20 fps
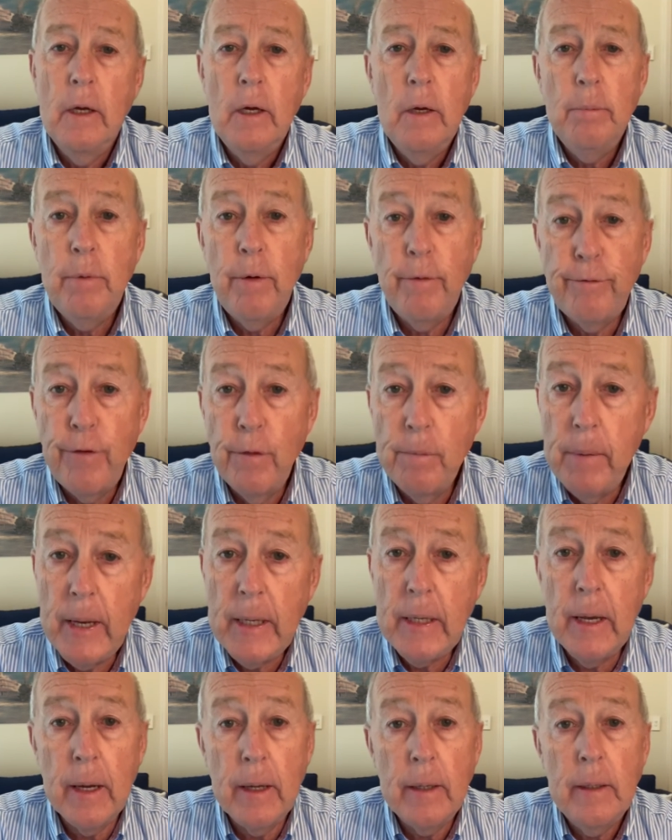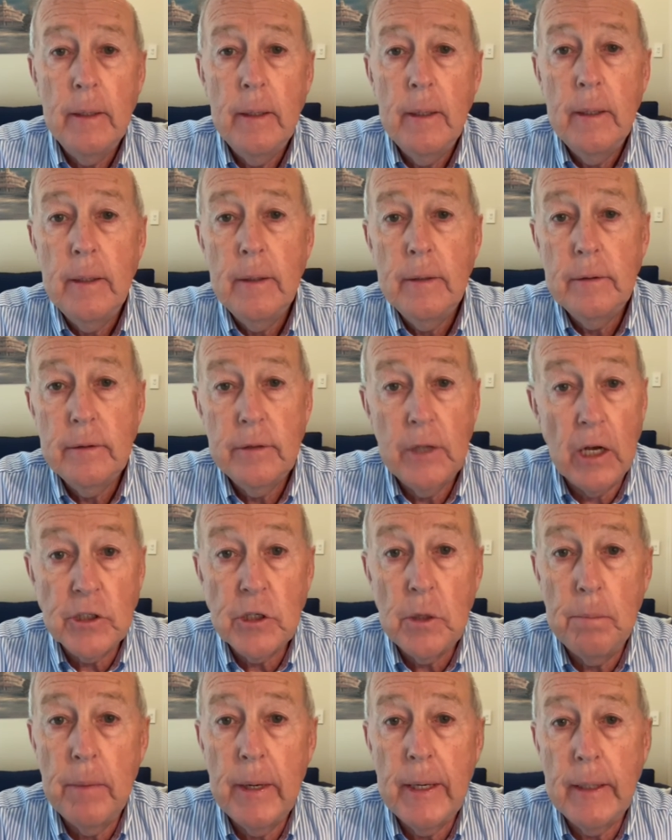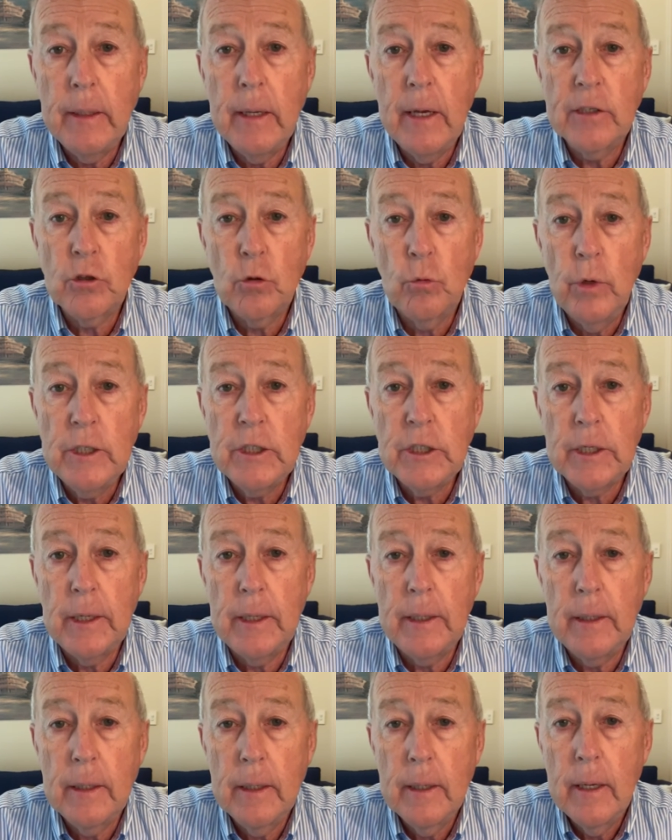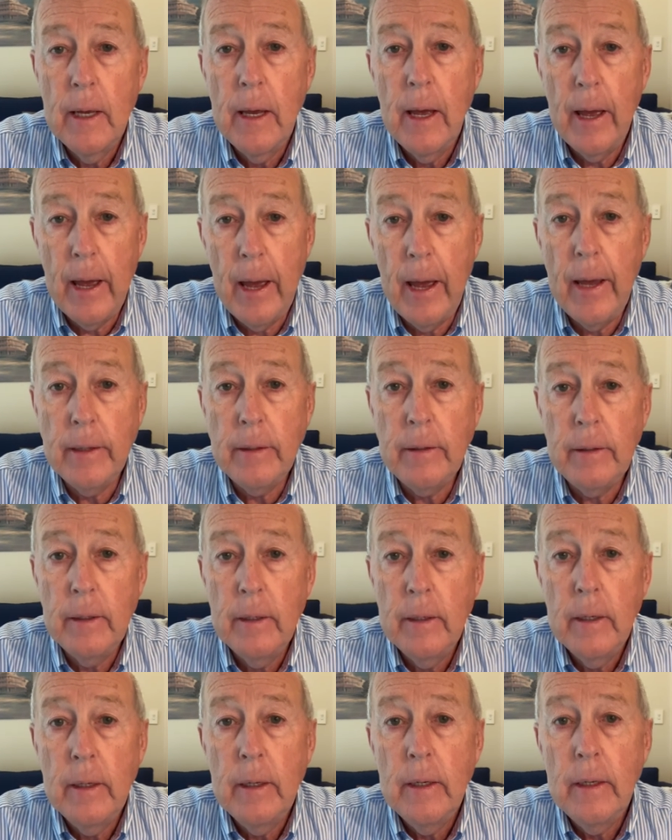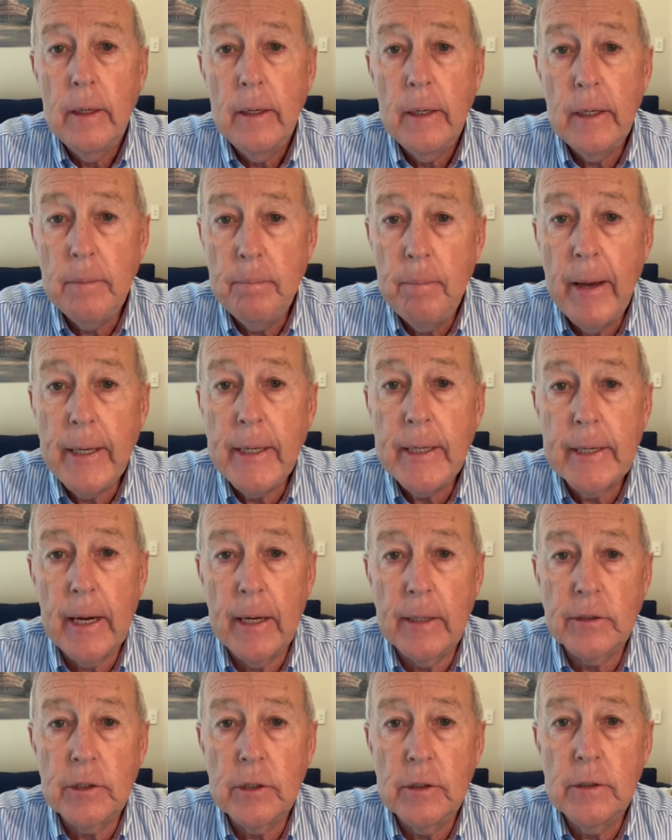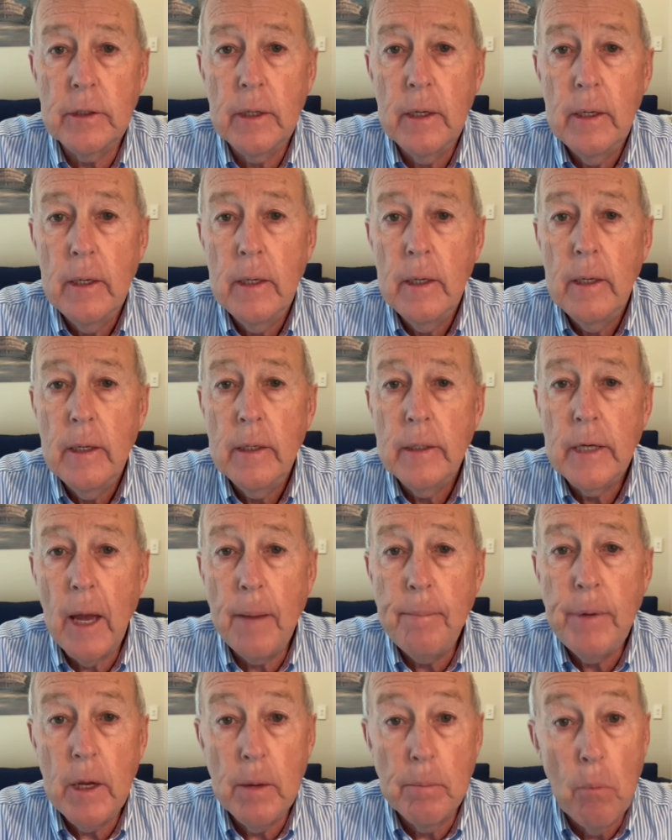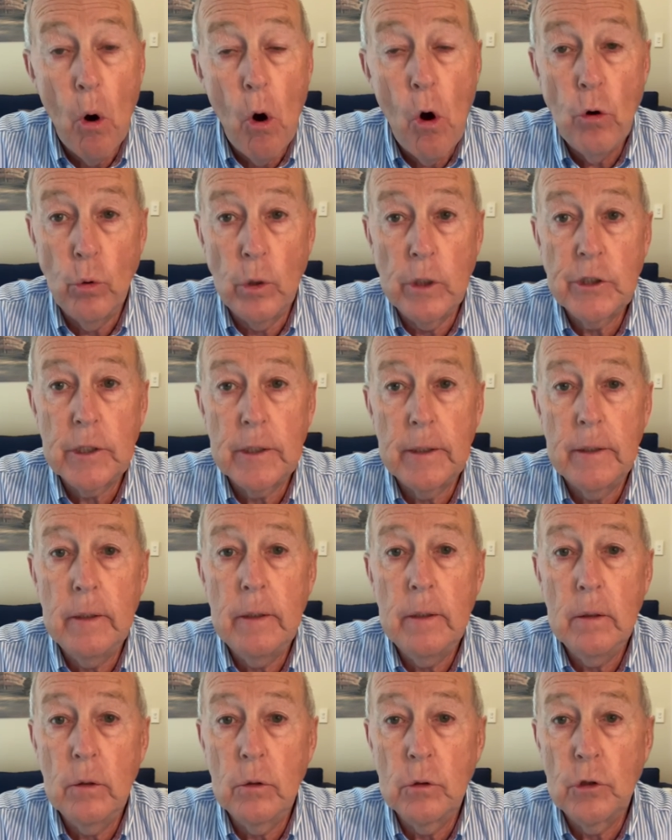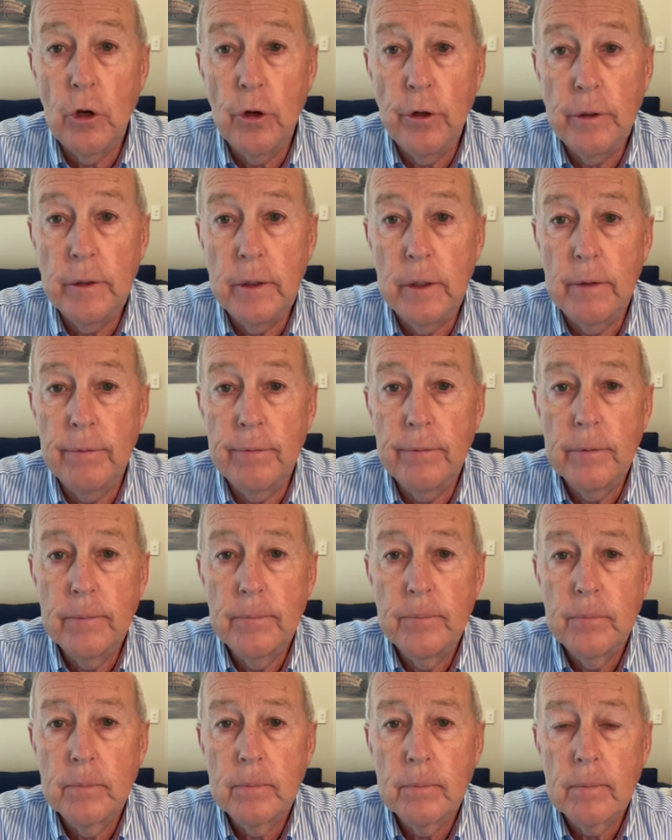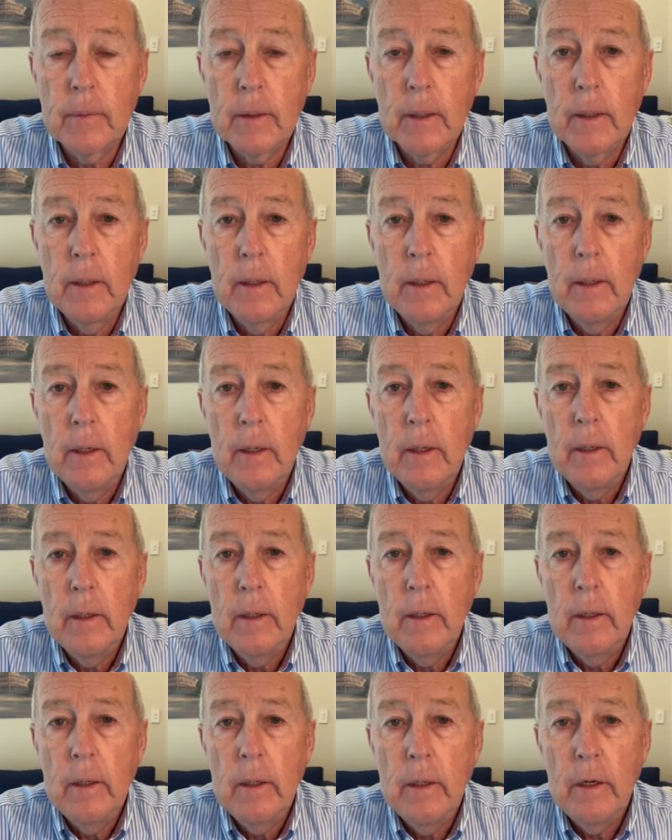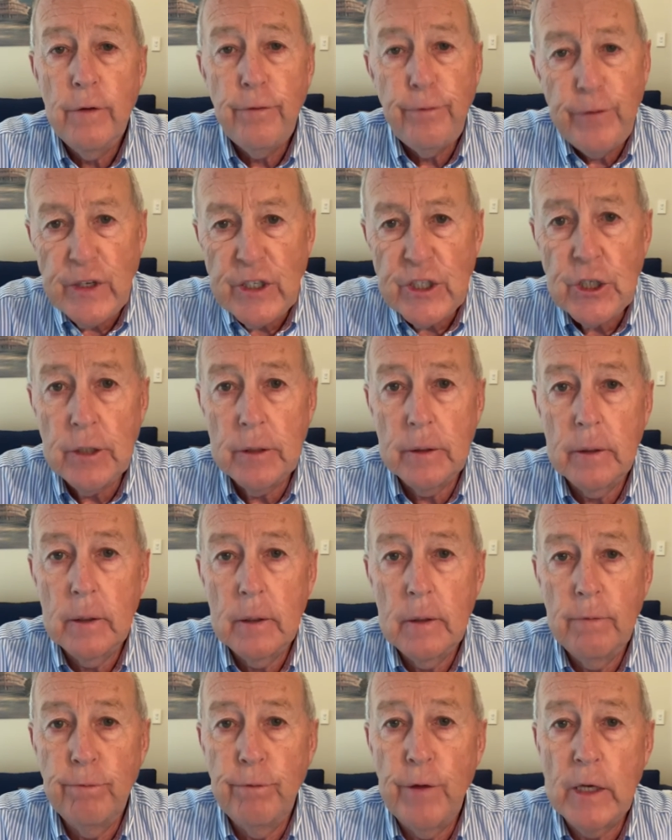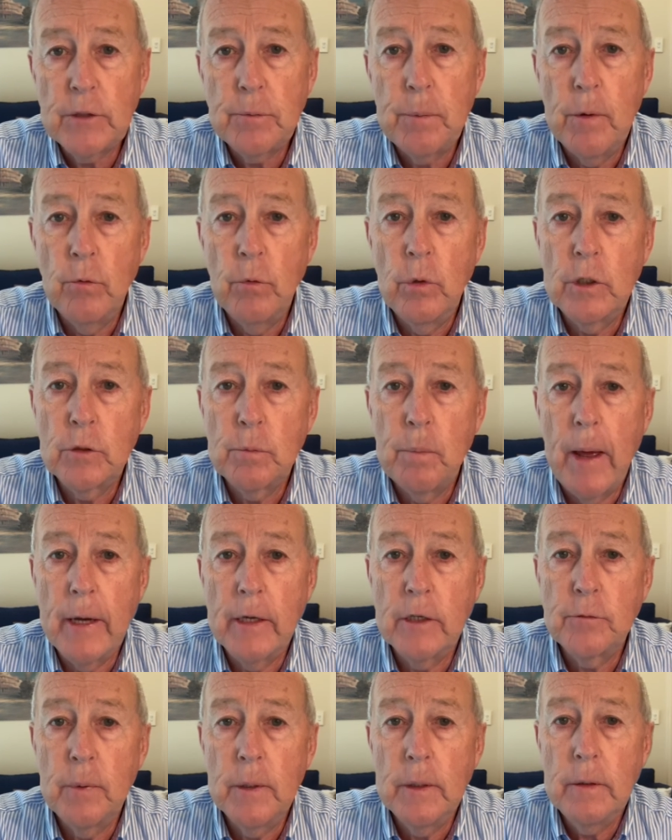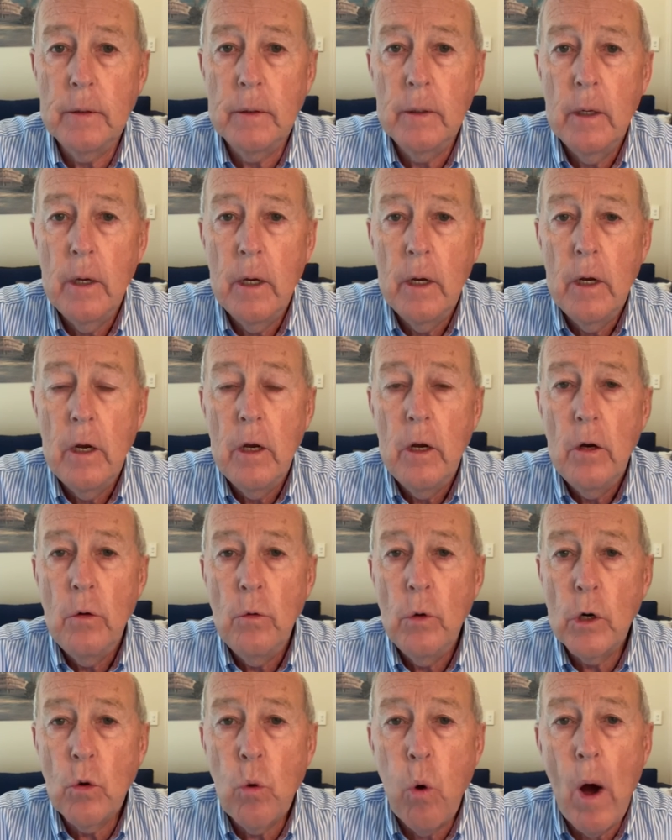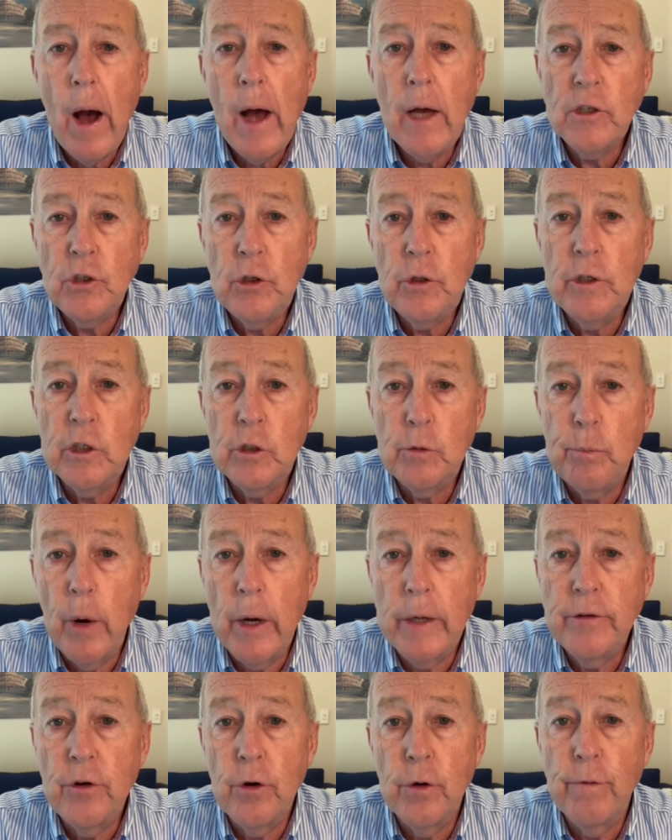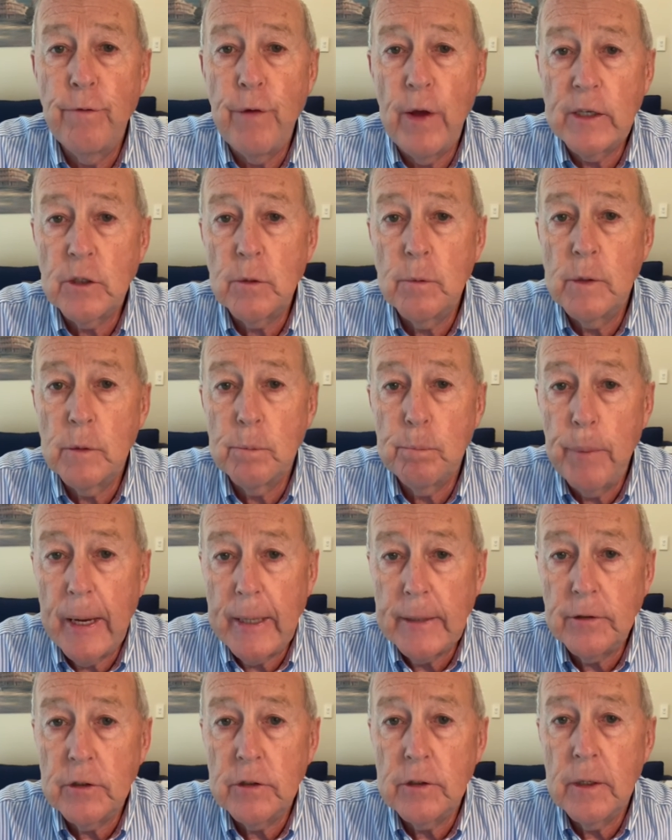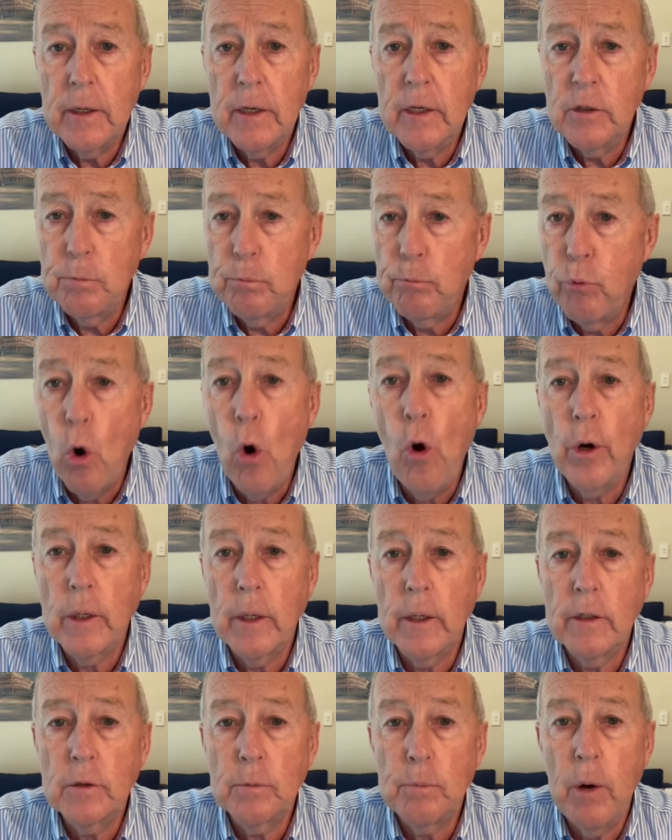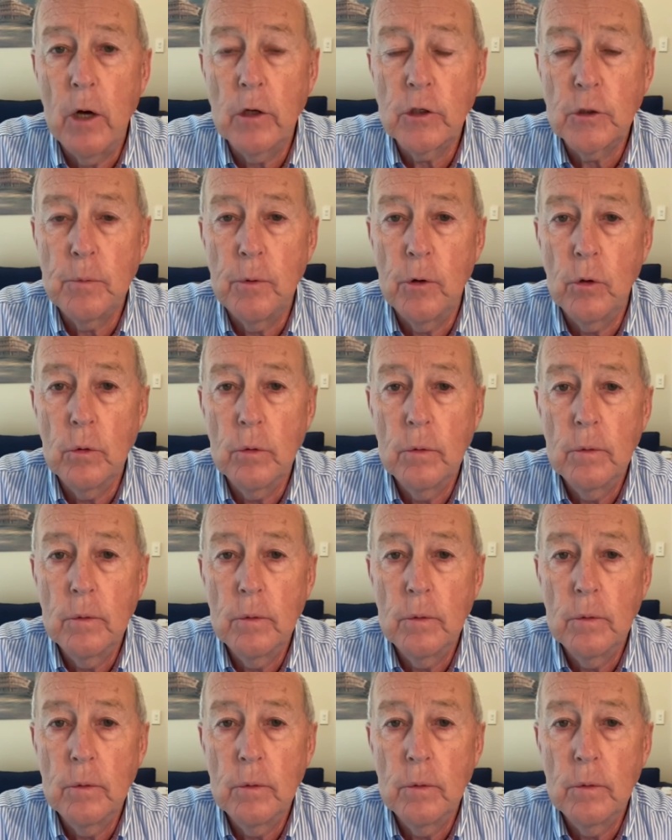But familiar doesn't mean less risky and, in many cases, can be a more risky alternative. Efficient investment risk management requires you to spread your investment bets as broadly as possible.